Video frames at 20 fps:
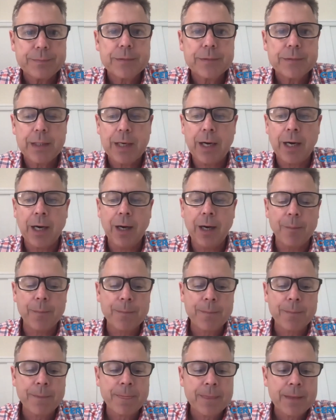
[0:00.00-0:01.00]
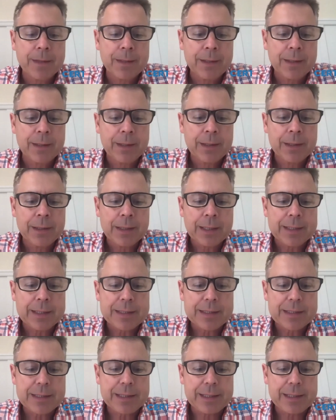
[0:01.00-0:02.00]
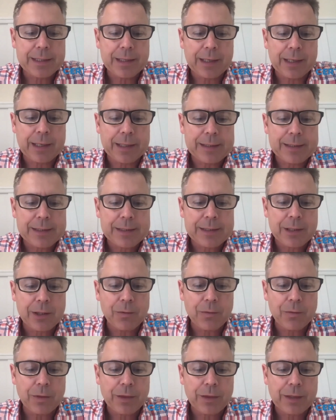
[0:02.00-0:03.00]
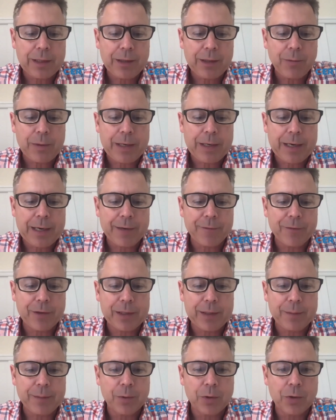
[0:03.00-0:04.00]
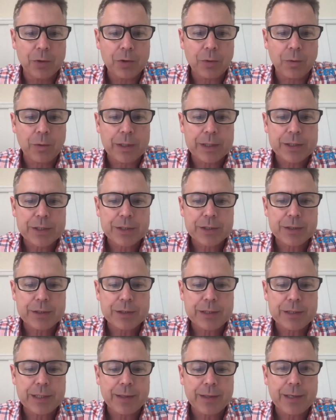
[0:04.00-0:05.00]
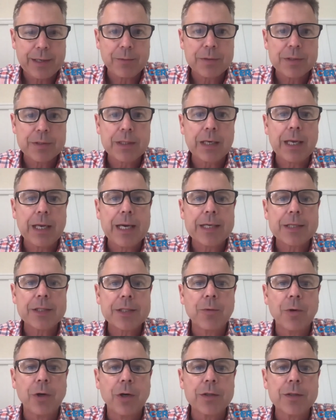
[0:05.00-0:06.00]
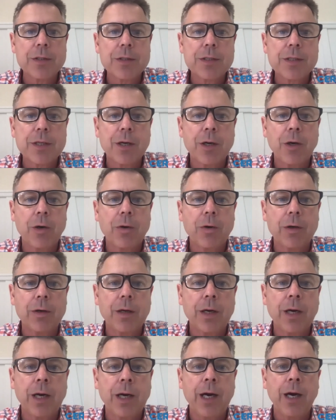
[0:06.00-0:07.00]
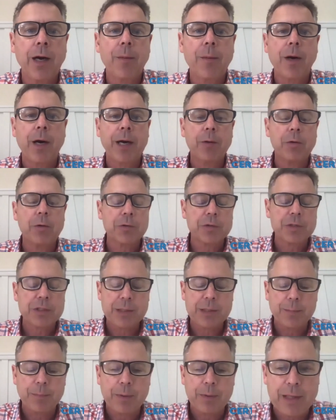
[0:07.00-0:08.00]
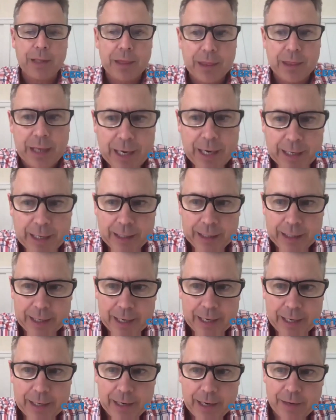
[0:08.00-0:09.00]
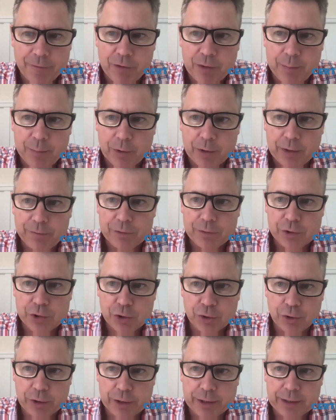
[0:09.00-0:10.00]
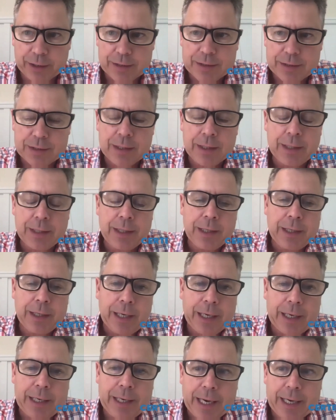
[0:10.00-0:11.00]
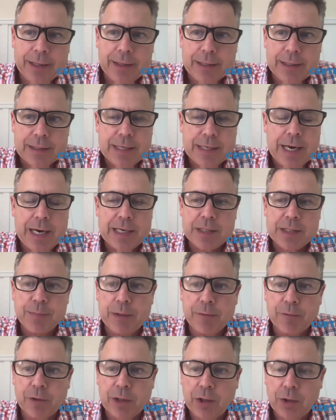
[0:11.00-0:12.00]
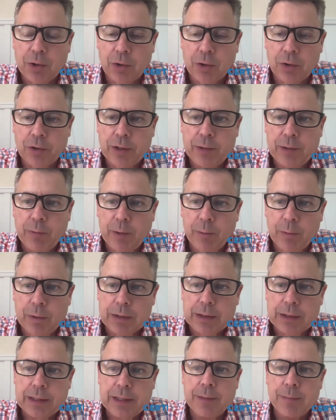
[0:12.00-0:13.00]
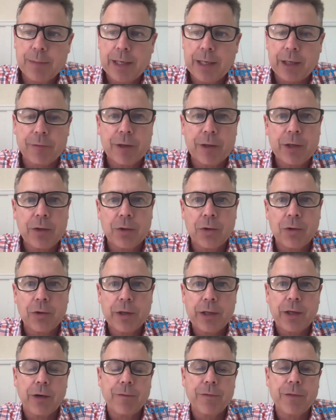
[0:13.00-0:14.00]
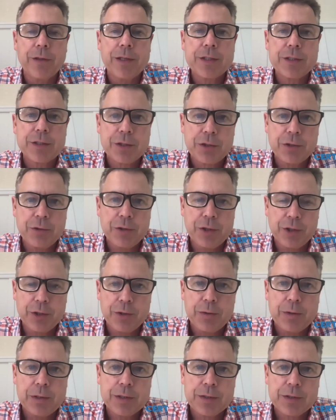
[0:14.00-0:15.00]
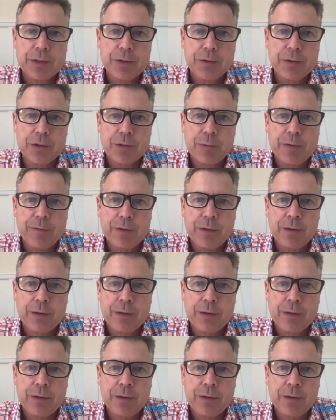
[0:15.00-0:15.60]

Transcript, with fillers: there. Um, let's see, I don't think we have any more questions. Yeah, that was the last one. So uh, I will simply thank again everybody for joining us. Again, this has been recorded. We will email a recording of this to you as soon as we